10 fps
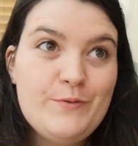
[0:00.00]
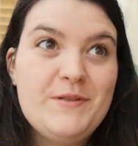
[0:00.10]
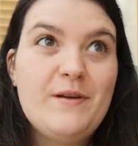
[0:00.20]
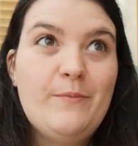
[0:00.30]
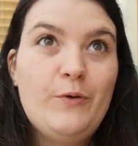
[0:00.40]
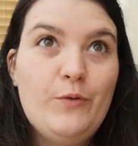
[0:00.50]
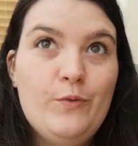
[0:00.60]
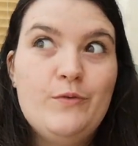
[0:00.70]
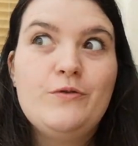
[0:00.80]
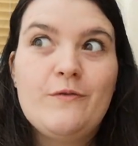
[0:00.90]
which means I'm a
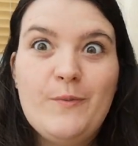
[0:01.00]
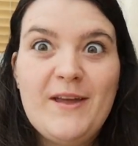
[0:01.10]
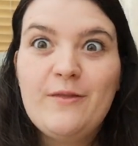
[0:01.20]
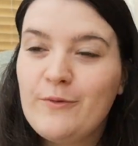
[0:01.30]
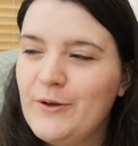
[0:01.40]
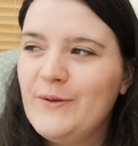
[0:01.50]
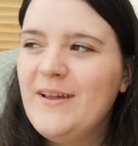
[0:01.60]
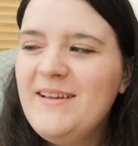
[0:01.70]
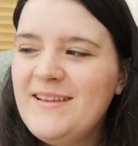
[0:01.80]
quarter of the way through